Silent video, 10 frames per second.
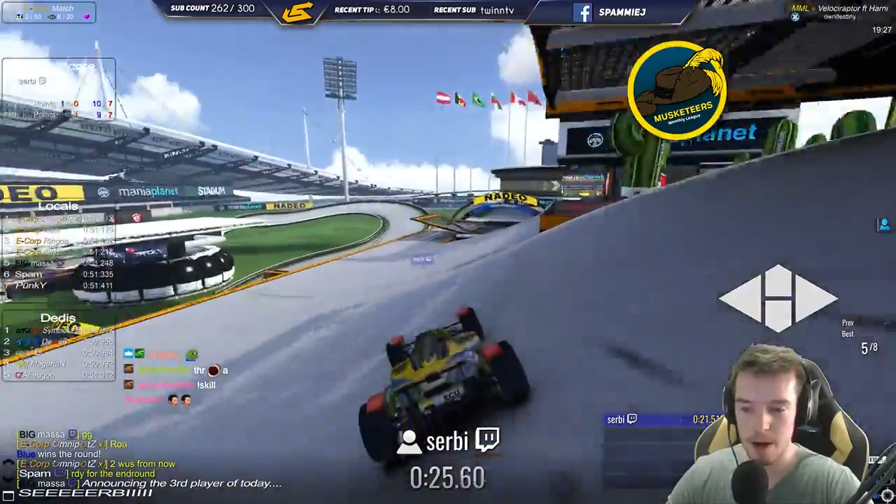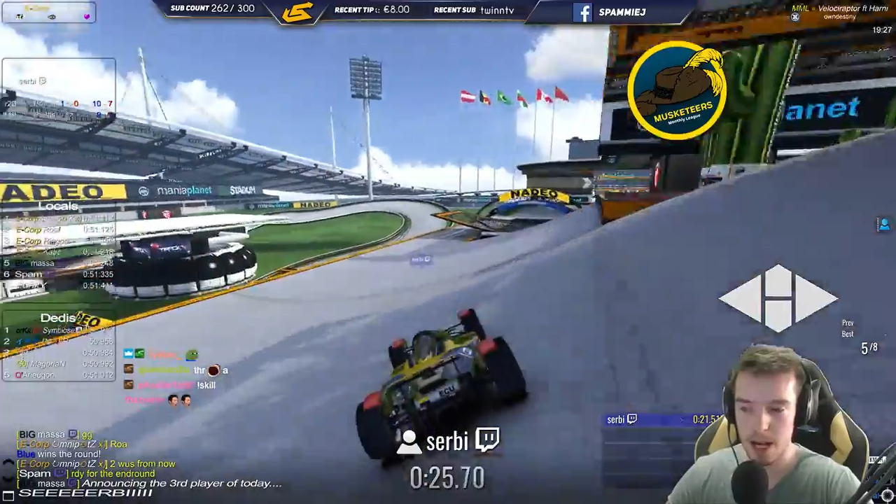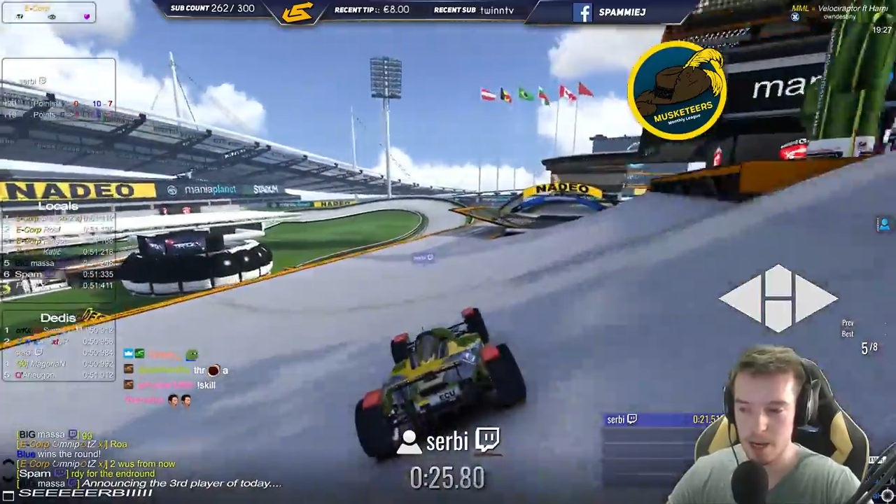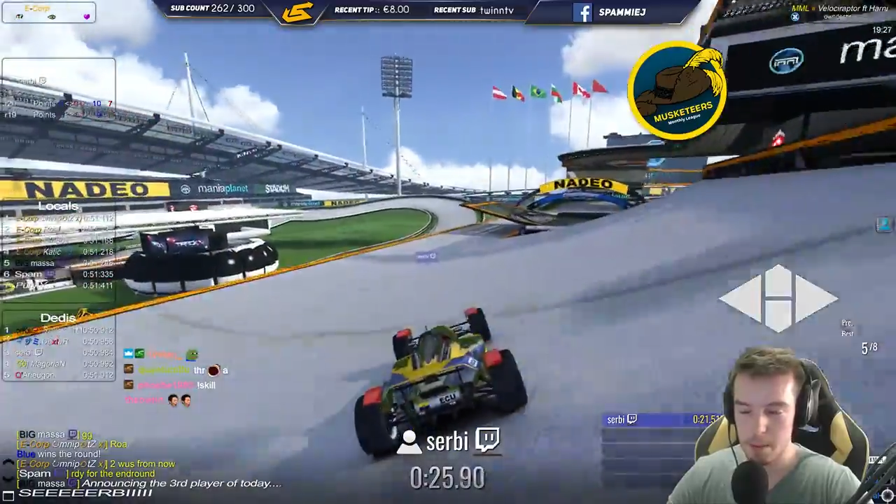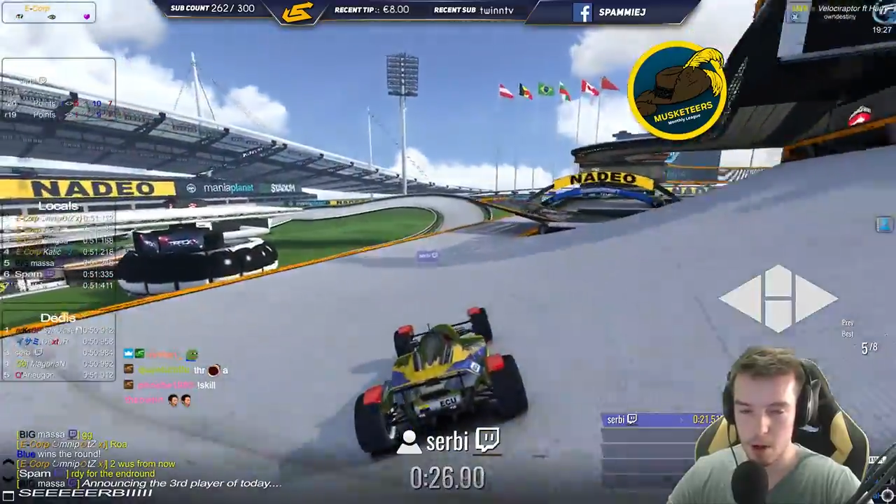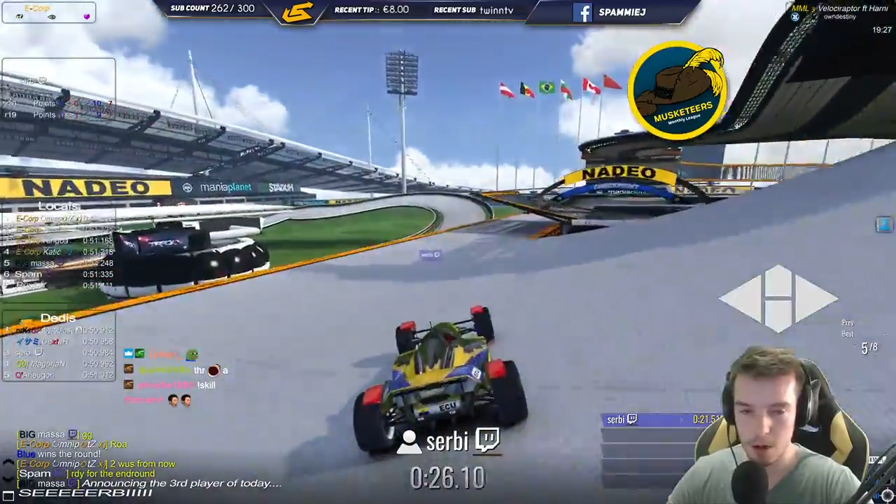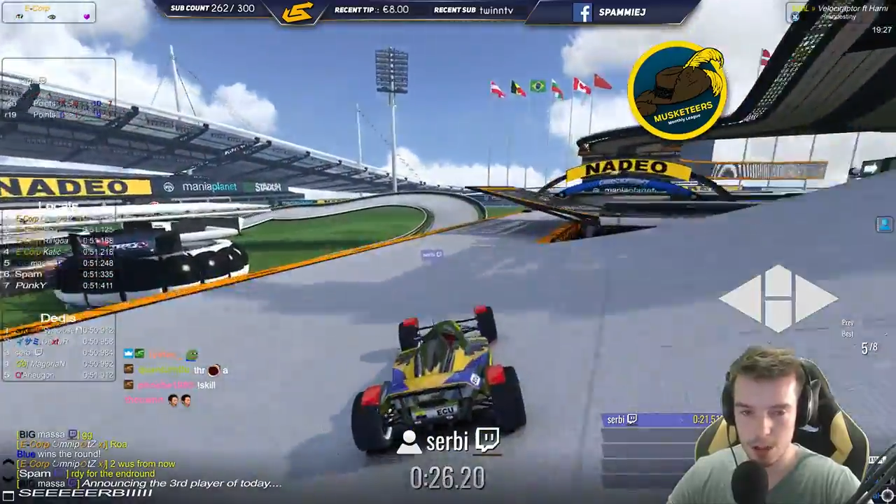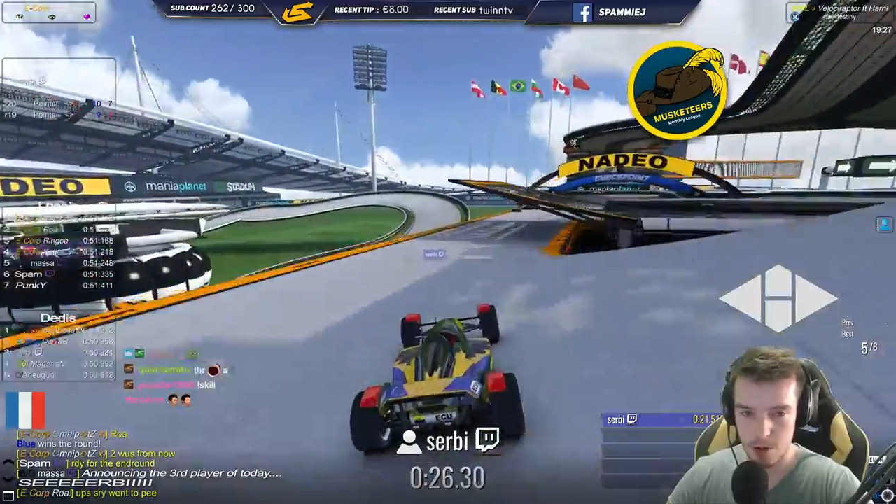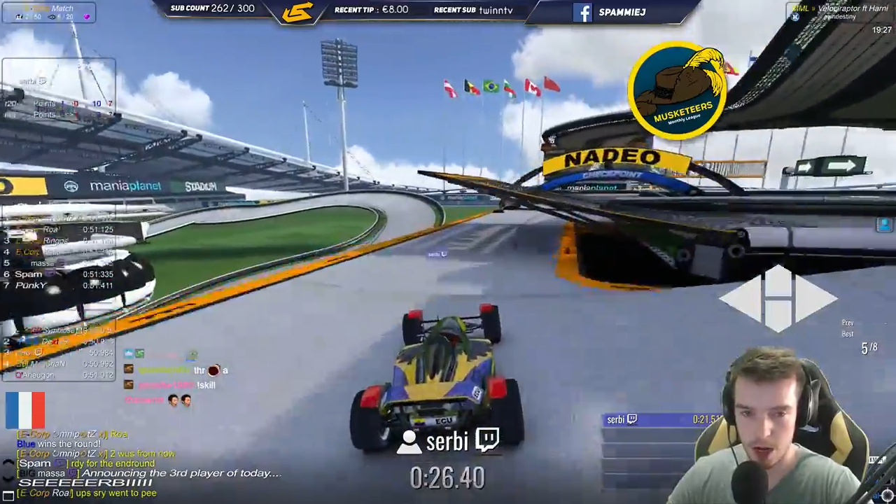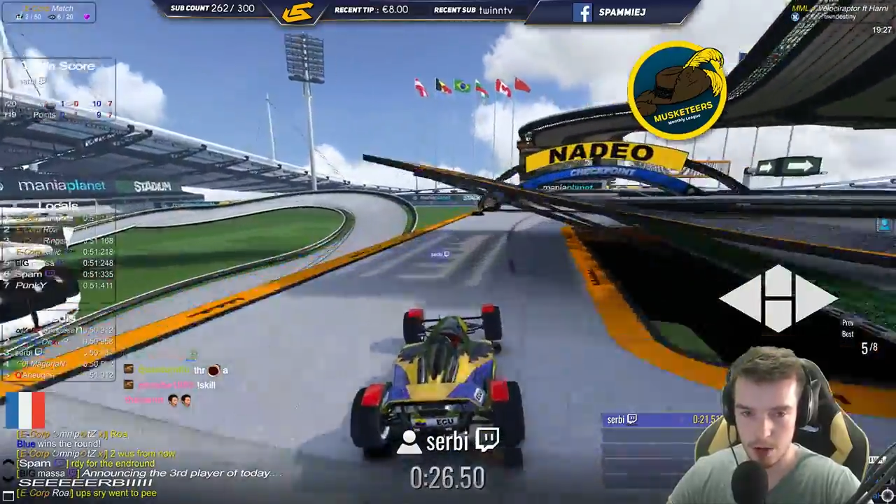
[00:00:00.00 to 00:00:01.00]
in the
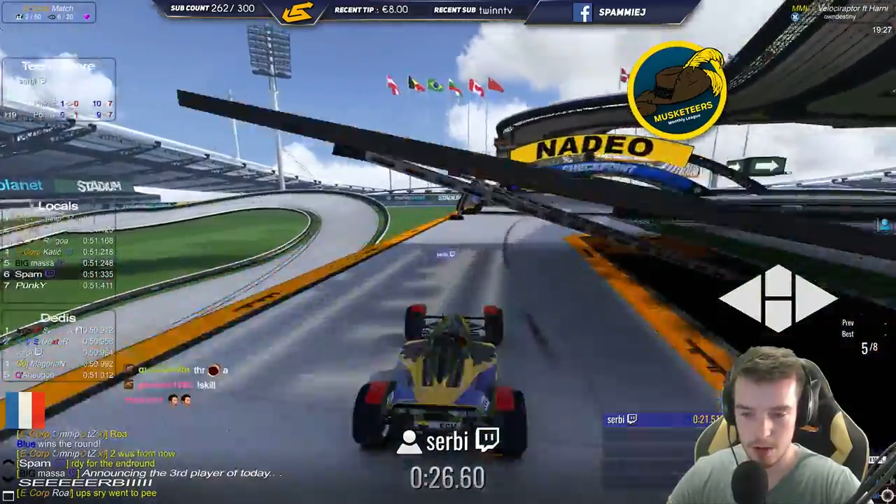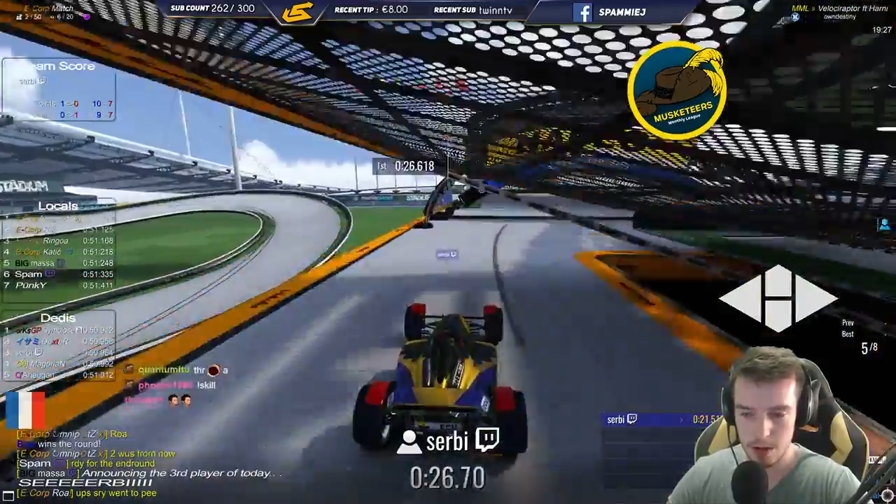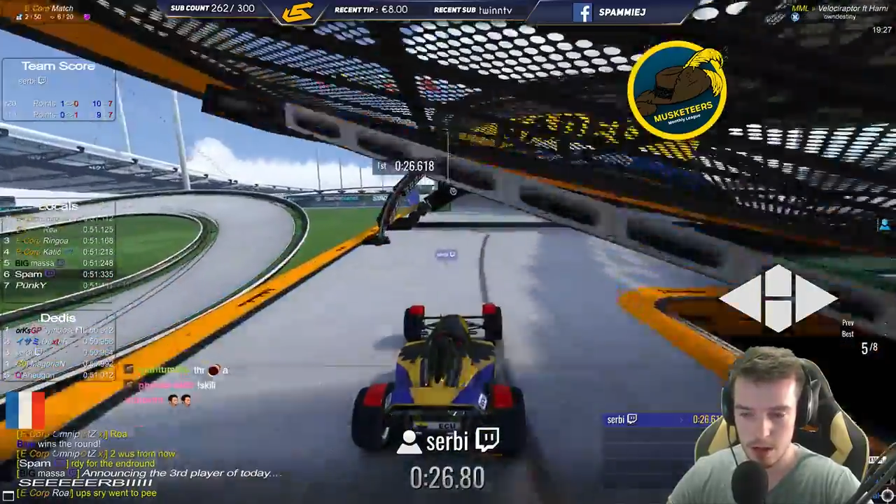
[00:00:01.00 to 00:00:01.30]
bonus round,